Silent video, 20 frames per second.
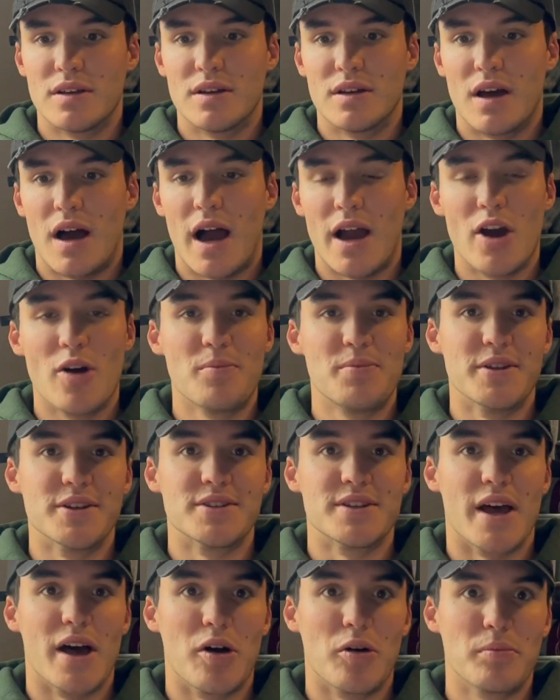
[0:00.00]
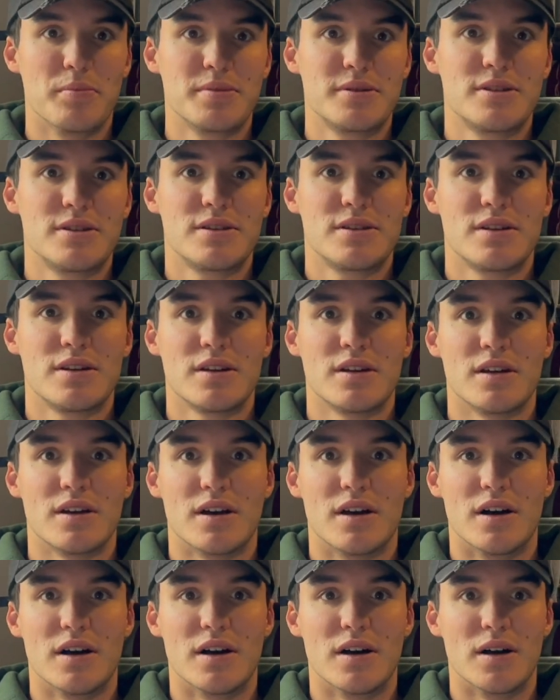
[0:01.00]
I hope this helped.
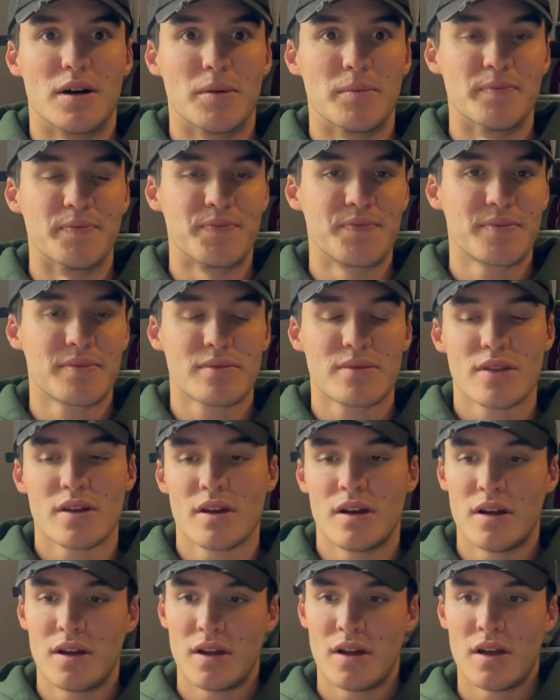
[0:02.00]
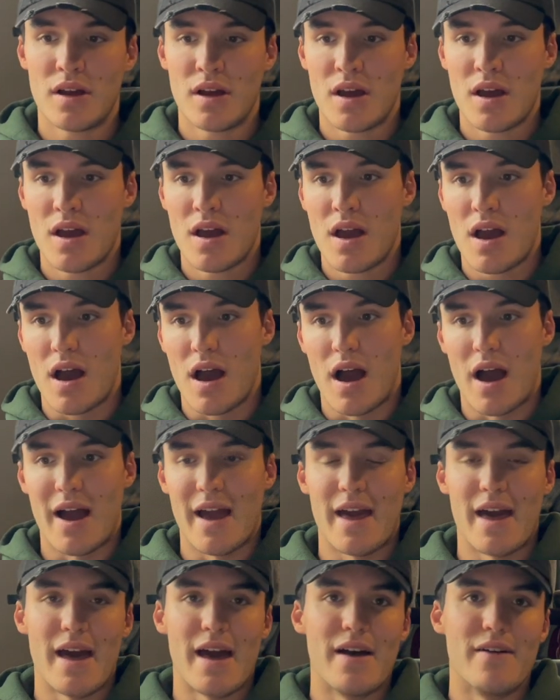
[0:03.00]
I
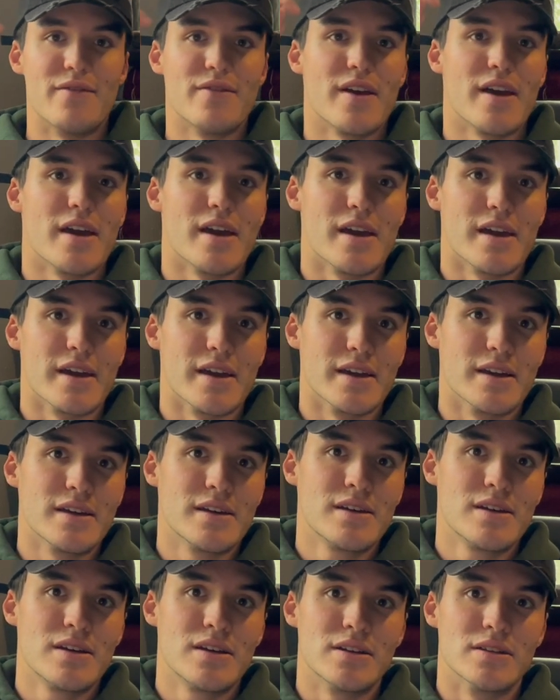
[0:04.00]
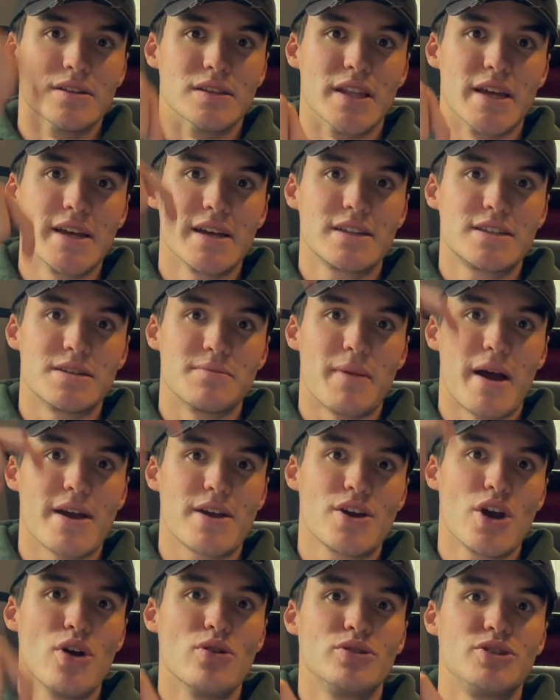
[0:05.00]
have a link to my
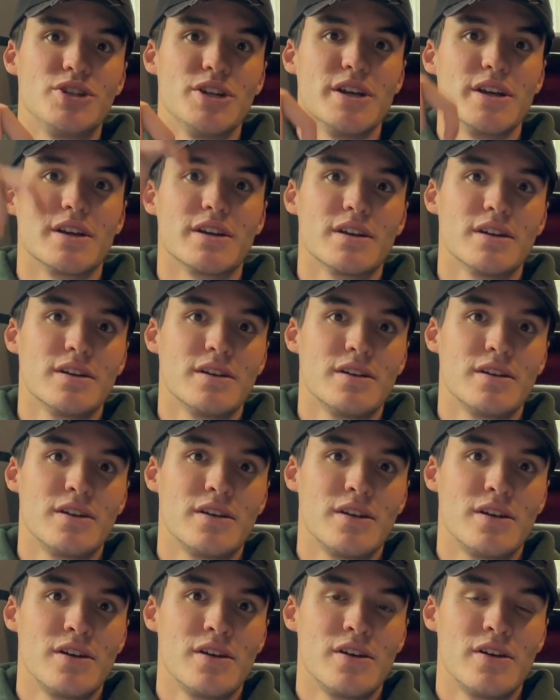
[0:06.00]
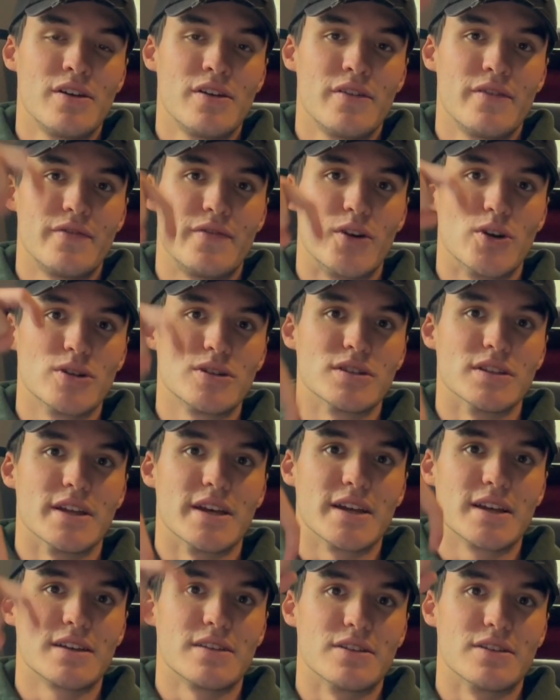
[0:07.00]
coaching first link in the